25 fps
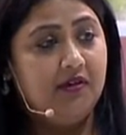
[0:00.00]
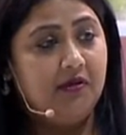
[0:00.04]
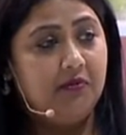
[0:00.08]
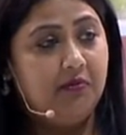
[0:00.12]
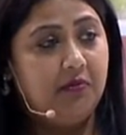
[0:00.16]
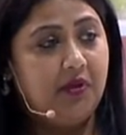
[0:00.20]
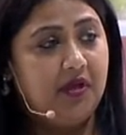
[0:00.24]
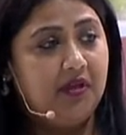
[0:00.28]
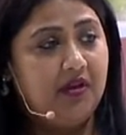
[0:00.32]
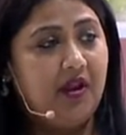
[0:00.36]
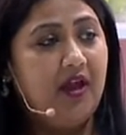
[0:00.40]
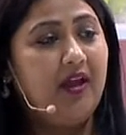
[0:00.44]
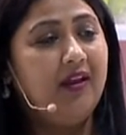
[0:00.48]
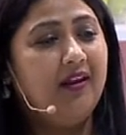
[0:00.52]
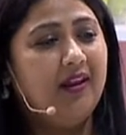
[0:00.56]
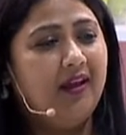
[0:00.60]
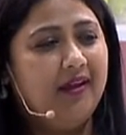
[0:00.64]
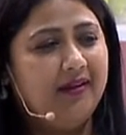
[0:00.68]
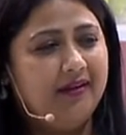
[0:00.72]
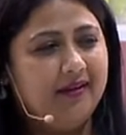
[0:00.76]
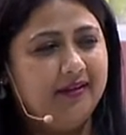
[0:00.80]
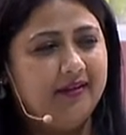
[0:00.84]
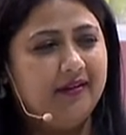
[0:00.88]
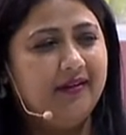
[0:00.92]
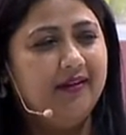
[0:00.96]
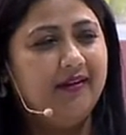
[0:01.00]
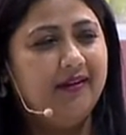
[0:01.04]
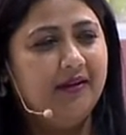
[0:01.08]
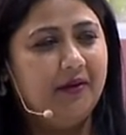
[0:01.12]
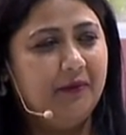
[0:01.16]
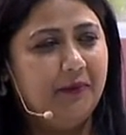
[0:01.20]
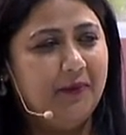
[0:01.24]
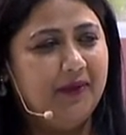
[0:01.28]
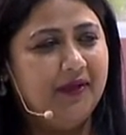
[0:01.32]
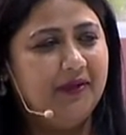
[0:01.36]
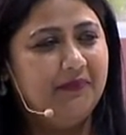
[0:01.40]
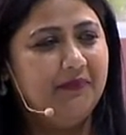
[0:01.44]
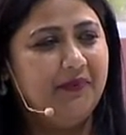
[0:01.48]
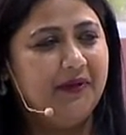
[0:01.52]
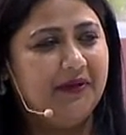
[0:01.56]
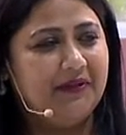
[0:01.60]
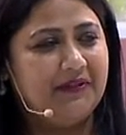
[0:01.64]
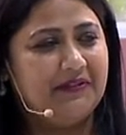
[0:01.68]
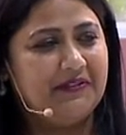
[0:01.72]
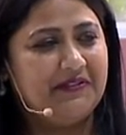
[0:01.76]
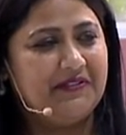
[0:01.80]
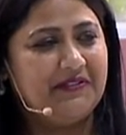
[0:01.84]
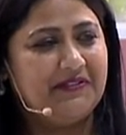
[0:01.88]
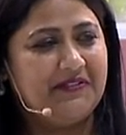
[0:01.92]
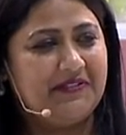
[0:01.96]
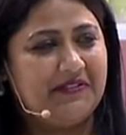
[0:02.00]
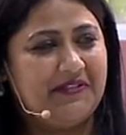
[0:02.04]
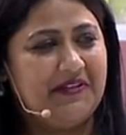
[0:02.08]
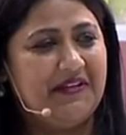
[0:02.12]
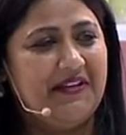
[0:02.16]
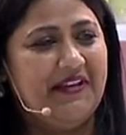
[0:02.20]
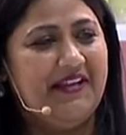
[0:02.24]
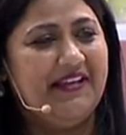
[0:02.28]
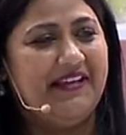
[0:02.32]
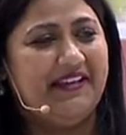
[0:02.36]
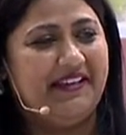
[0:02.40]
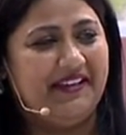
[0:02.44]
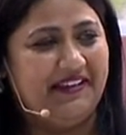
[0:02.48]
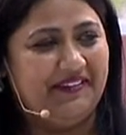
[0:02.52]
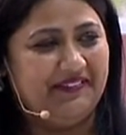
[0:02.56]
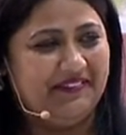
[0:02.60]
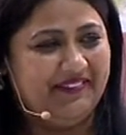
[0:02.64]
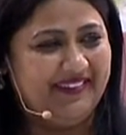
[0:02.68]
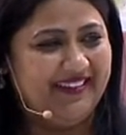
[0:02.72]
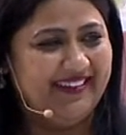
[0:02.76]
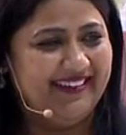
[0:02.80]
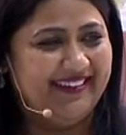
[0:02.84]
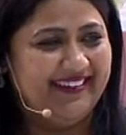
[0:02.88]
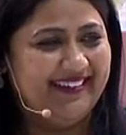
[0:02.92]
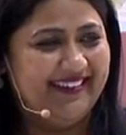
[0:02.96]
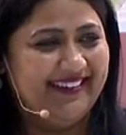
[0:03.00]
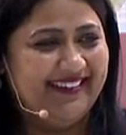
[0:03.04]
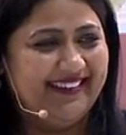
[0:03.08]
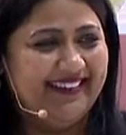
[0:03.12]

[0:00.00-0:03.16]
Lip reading: But I like it a little bit because it's really give the